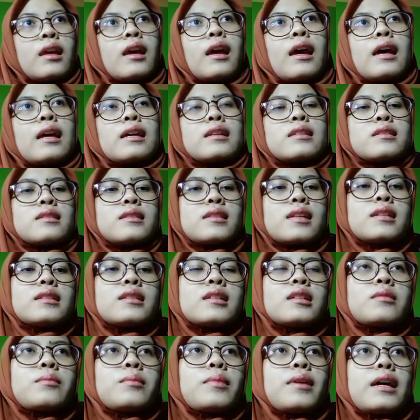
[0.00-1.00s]
As
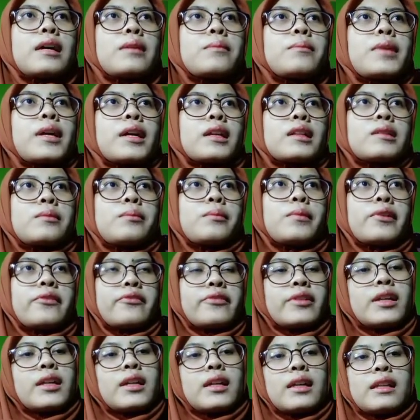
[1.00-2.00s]
stated by
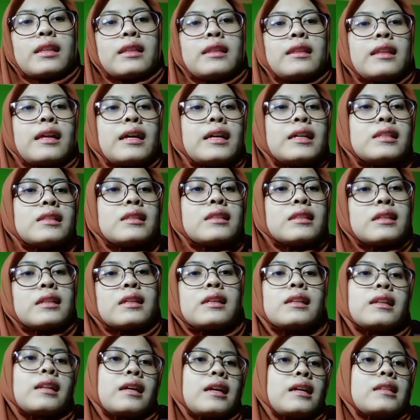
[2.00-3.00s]
McNamara in
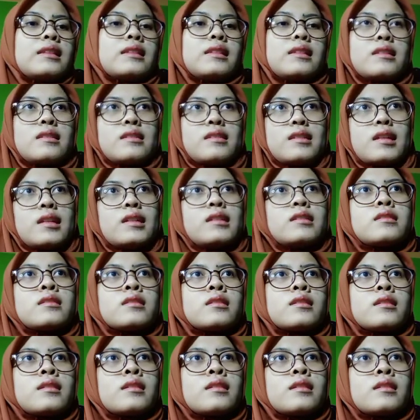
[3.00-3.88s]
1996,